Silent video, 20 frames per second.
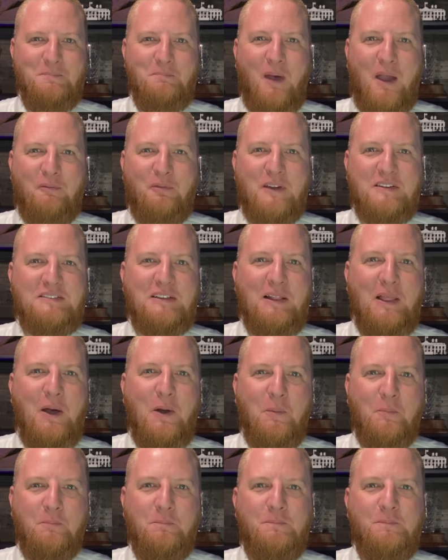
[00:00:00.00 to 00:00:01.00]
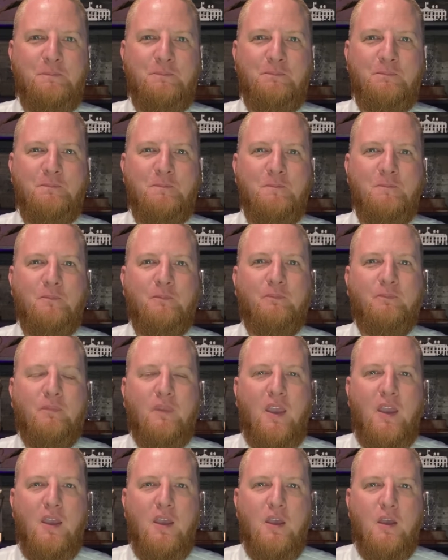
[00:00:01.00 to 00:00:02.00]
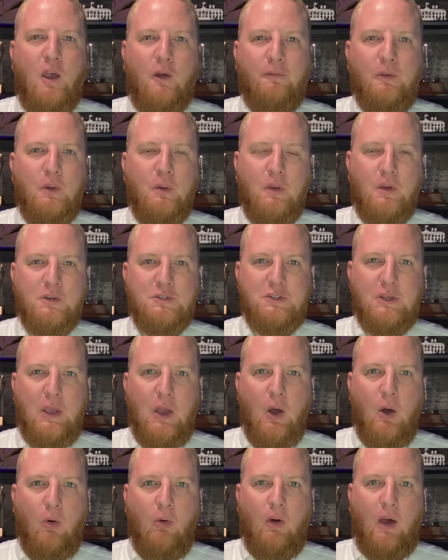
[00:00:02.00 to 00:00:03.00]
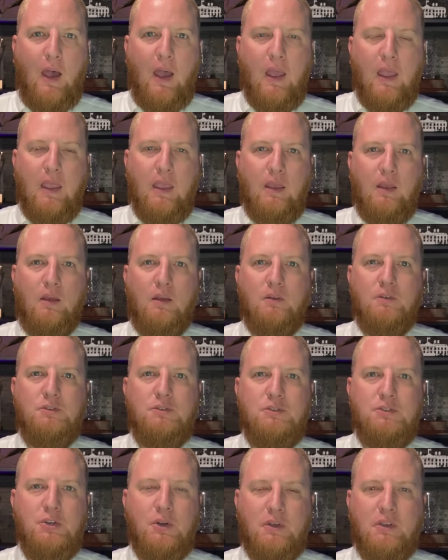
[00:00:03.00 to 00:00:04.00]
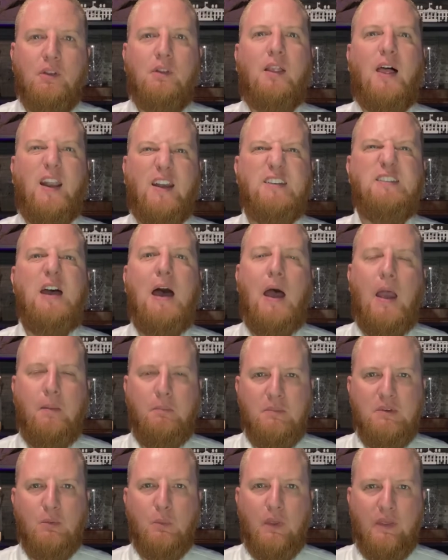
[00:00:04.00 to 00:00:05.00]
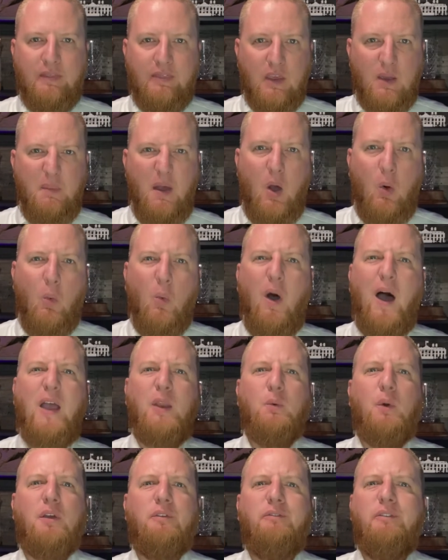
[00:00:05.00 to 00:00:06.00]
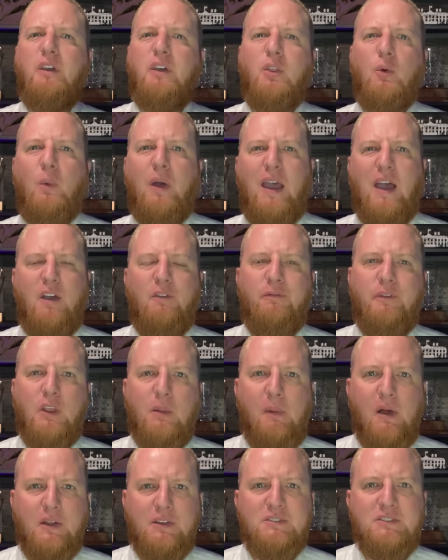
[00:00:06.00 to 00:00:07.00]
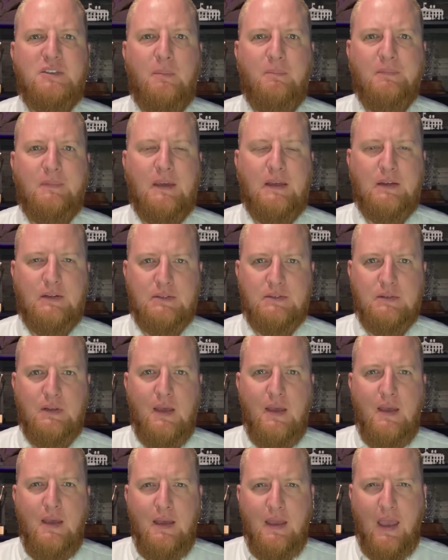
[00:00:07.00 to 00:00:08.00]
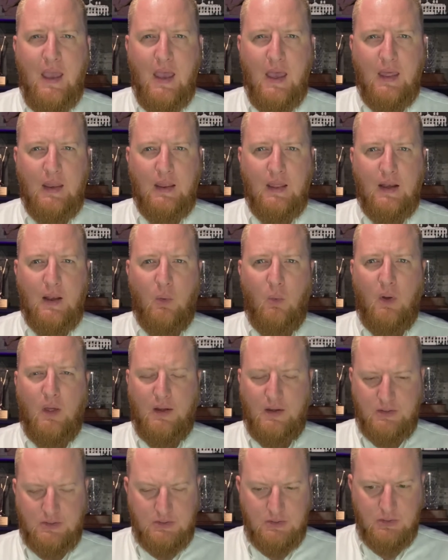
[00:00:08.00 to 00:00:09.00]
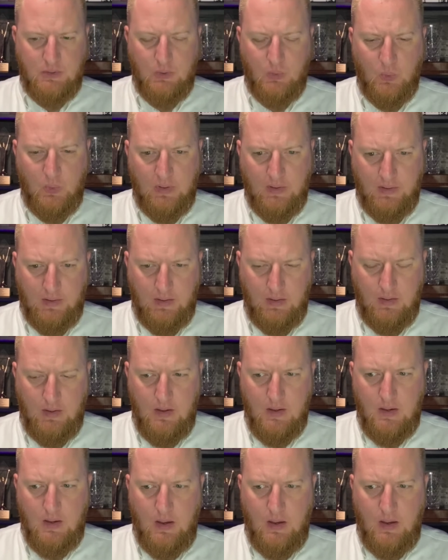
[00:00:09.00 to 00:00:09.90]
My friends, hello. A few years ago, I took a lot of time to really think about why do I feel the way I feel about some things. And I wanted to really